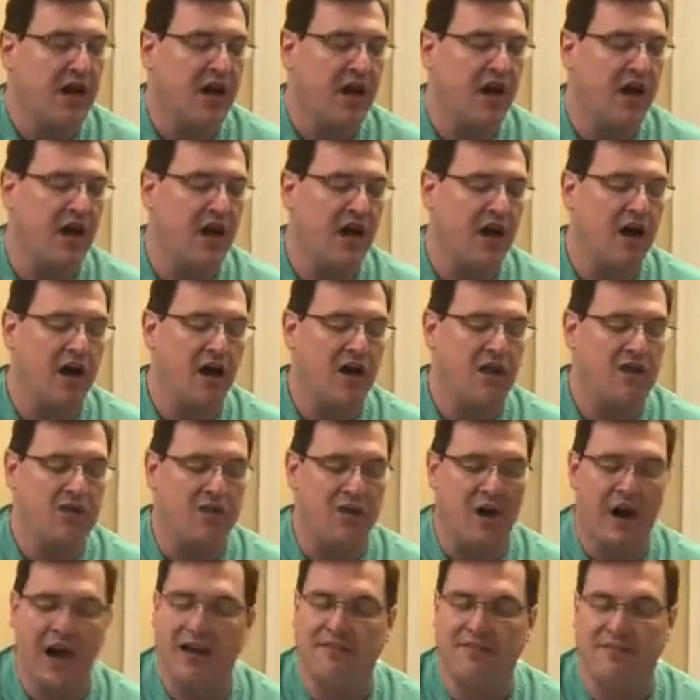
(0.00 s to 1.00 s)

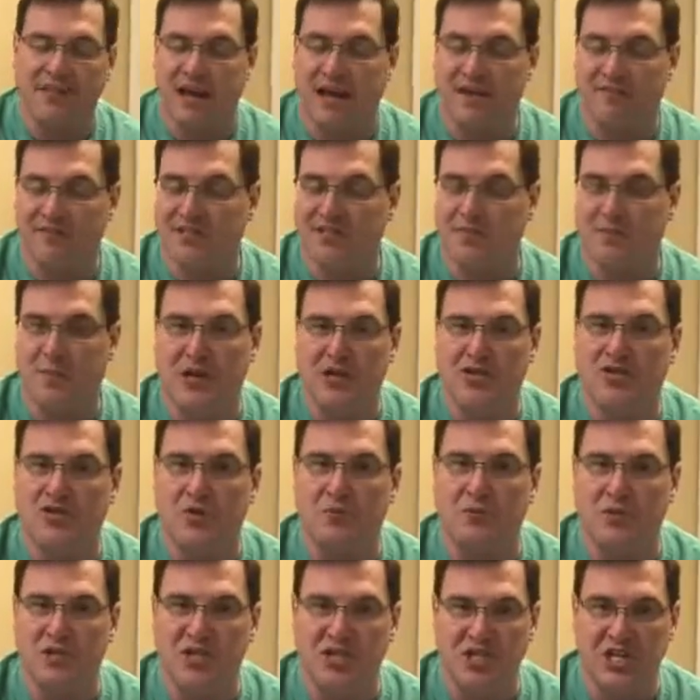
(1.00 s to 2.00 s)
You have to have a
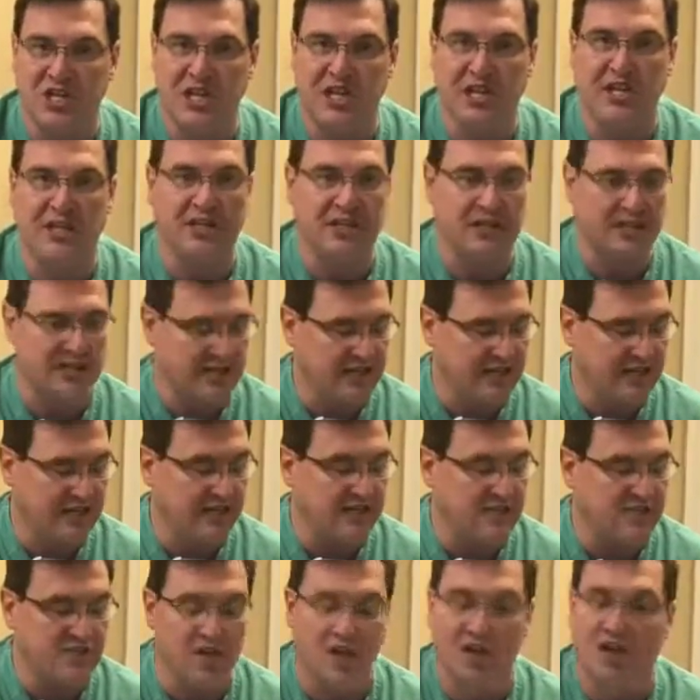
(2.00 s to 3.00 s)
special machine that
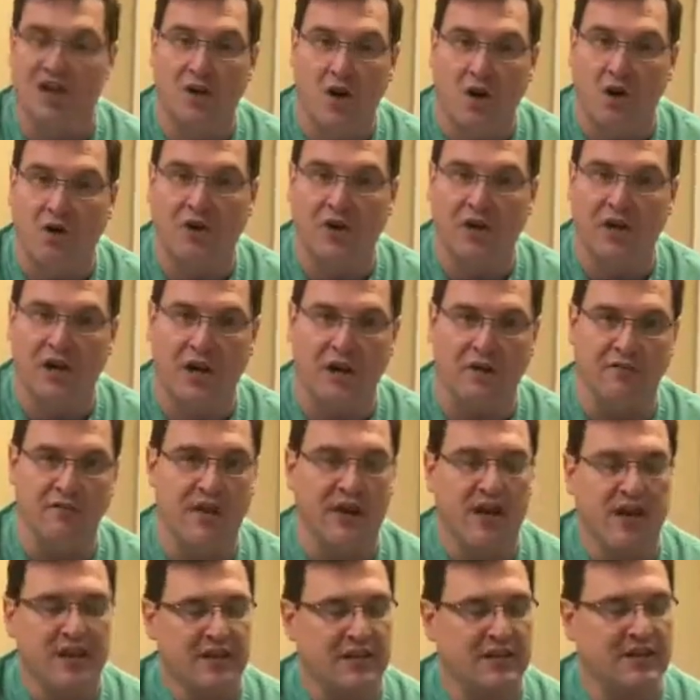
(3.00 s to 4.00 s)
gets cold
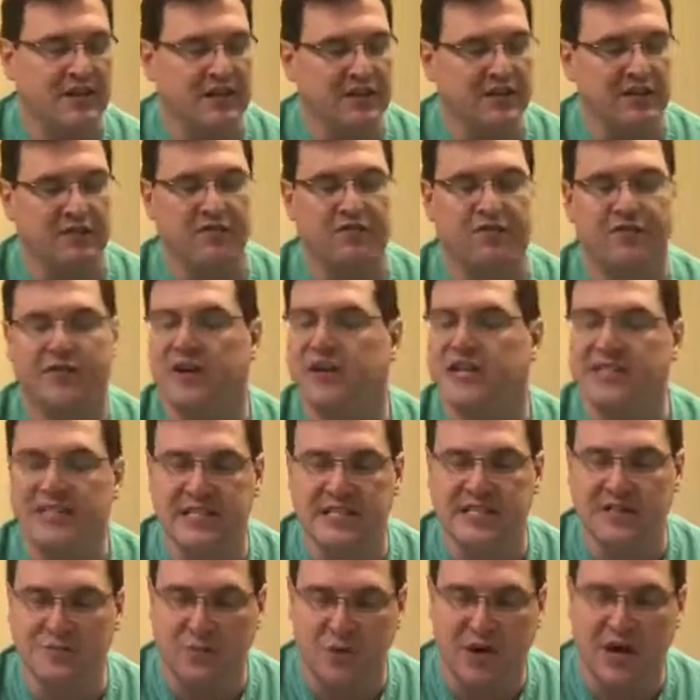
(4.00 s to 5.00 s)
enough. The little
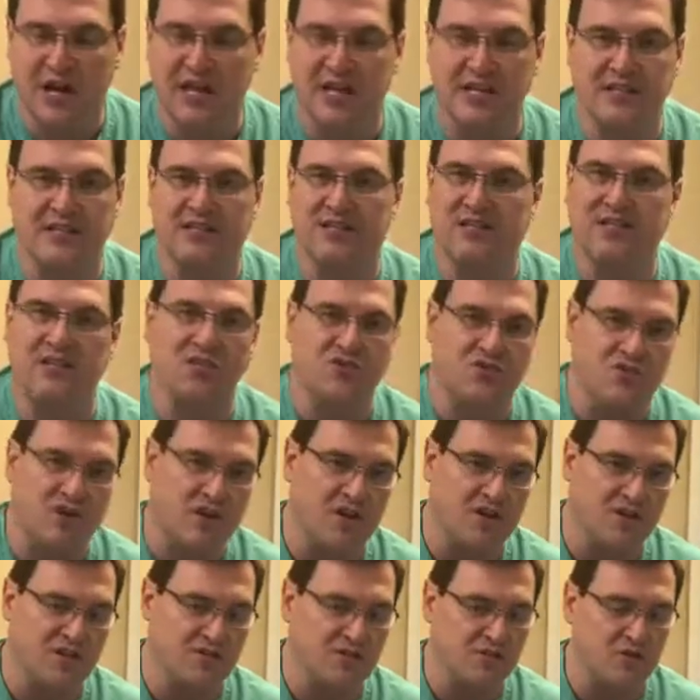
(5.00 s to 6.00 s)
freezy sprays in the
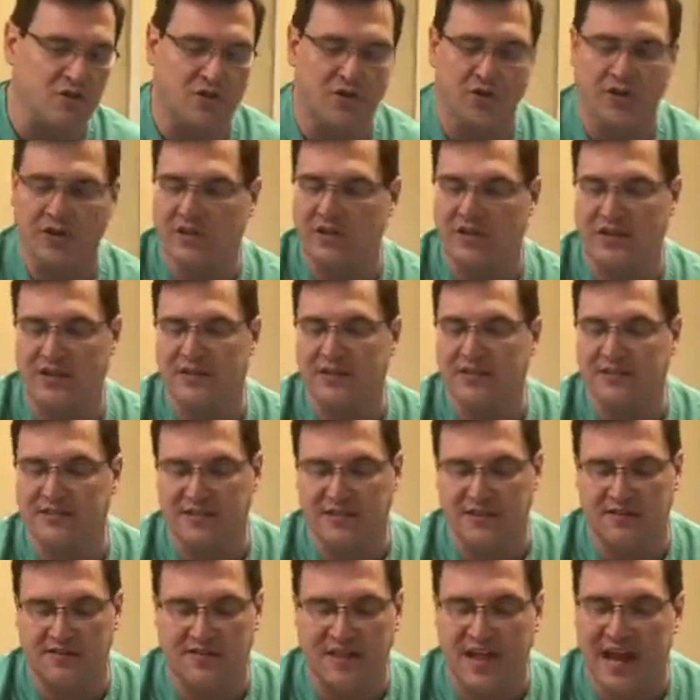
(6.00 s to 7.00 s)
drugstore, things
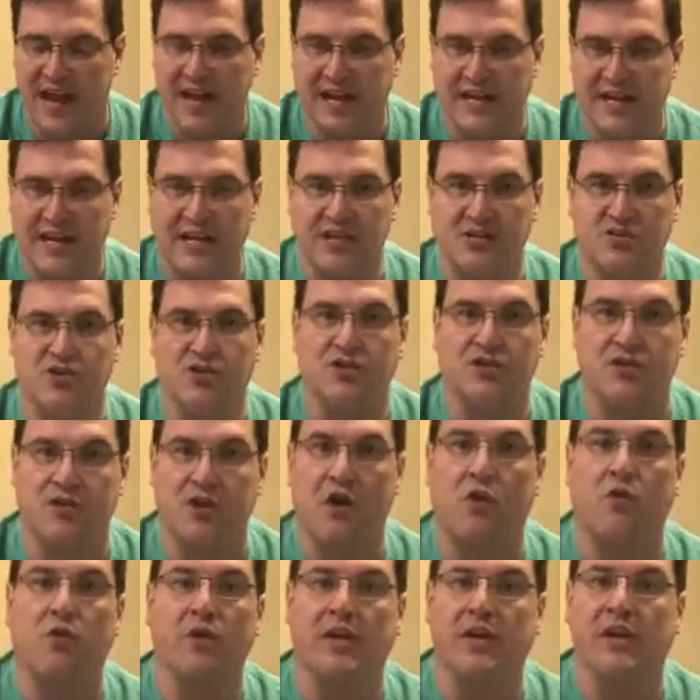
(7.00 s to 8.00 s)
of that nature,
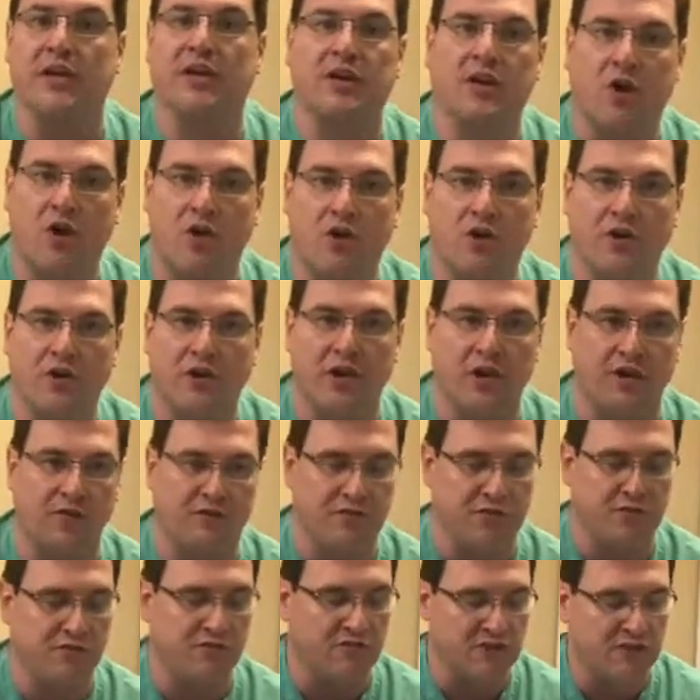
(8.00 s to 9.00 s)
don't get cold
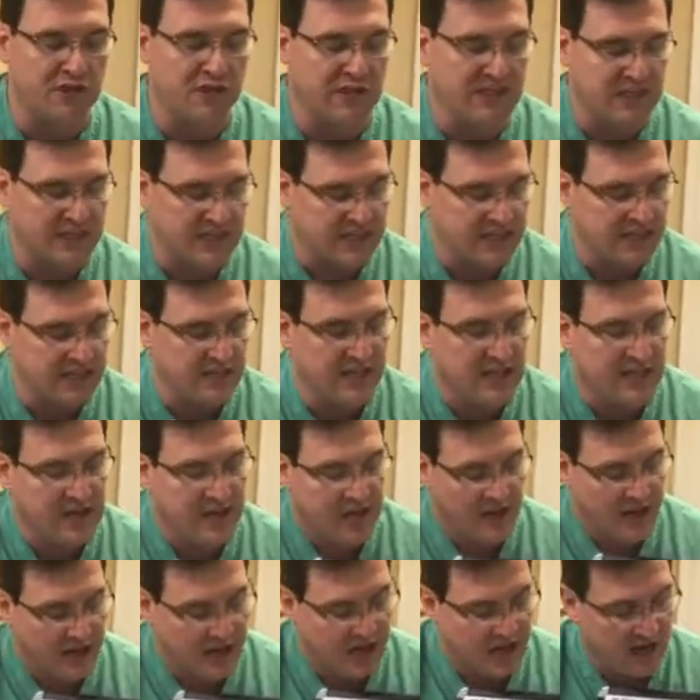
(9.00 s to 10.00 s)
enough. You really need
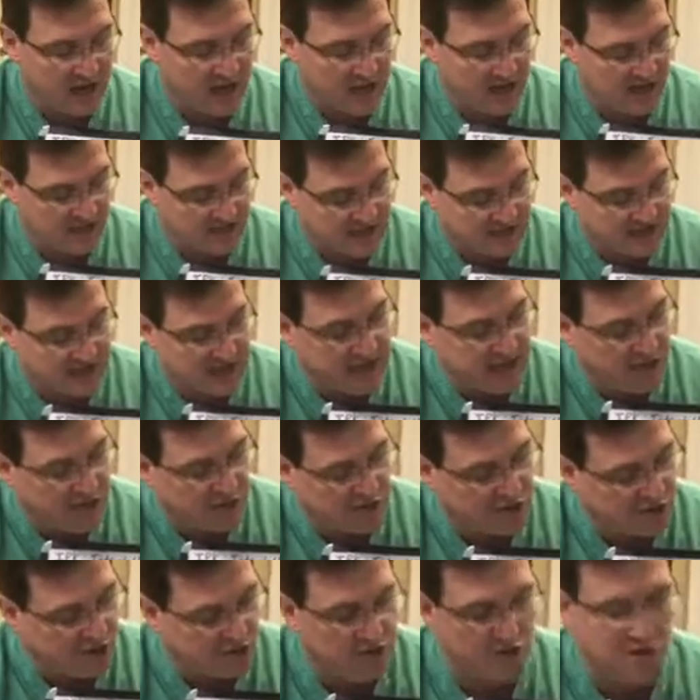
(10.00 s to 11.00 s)

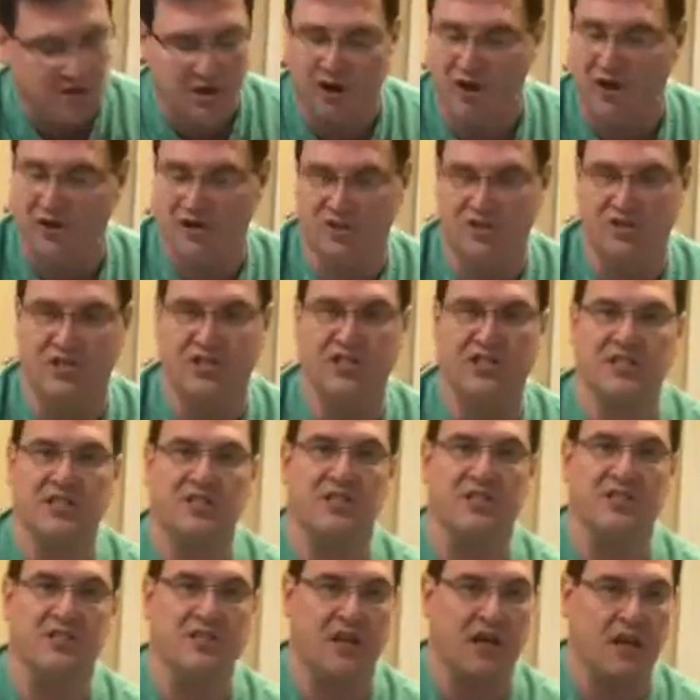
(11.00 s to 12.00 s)
CO2
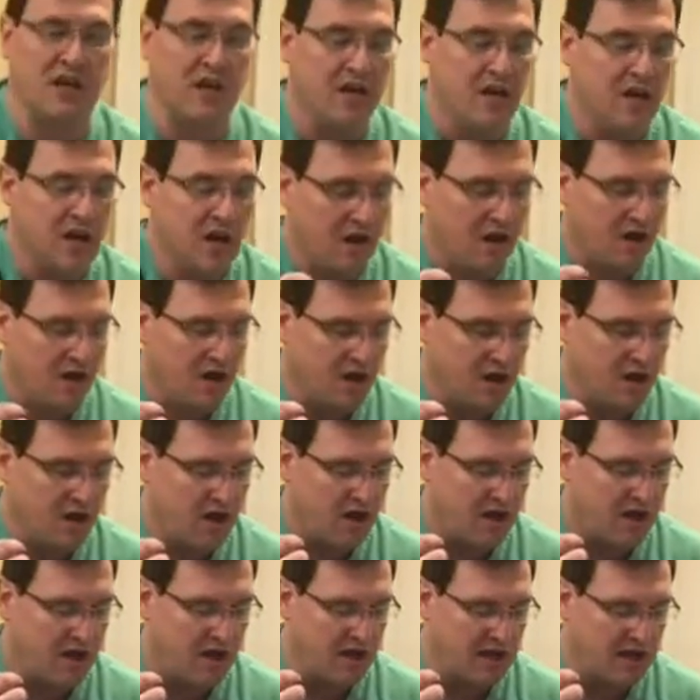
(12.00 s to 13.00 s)
cartridges
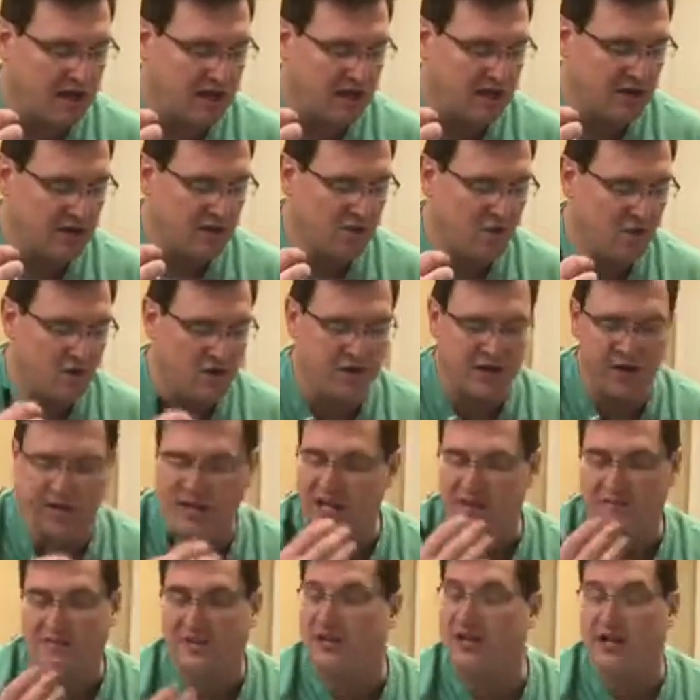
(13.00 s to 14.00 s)
or
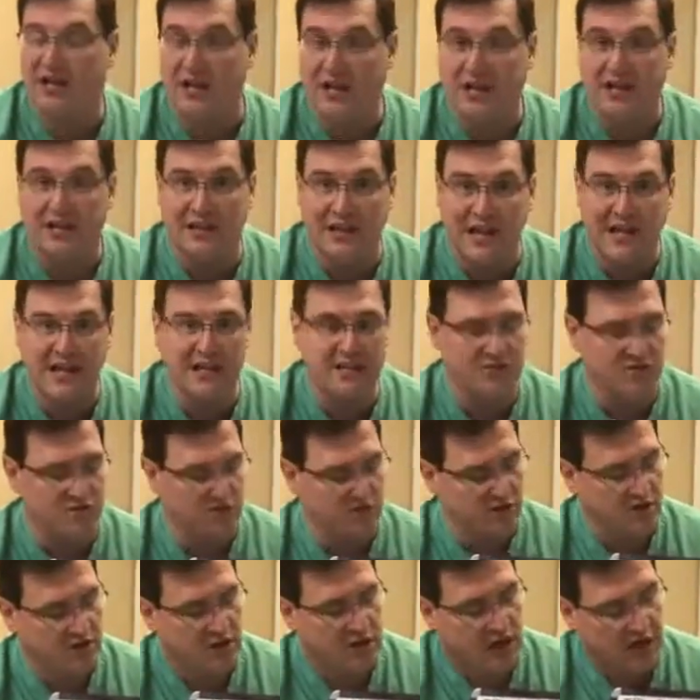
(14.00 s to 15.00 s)
even a
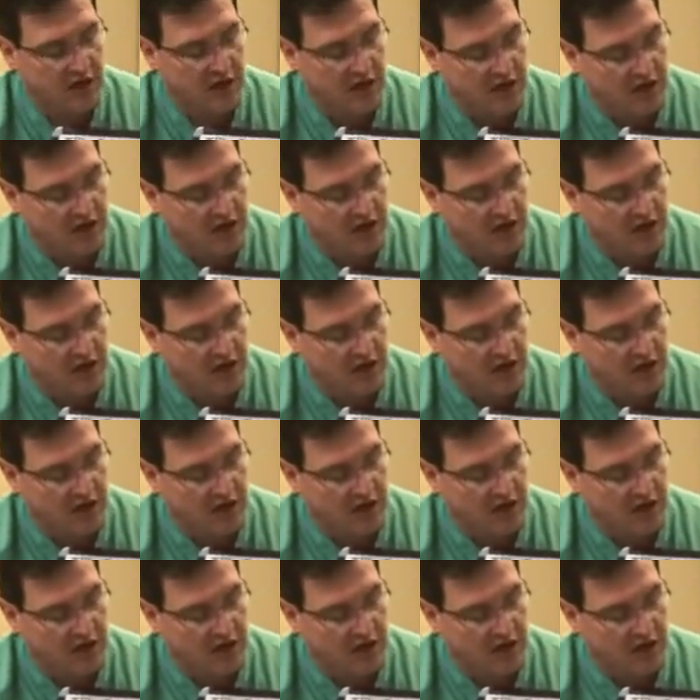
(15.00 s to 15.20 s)
laser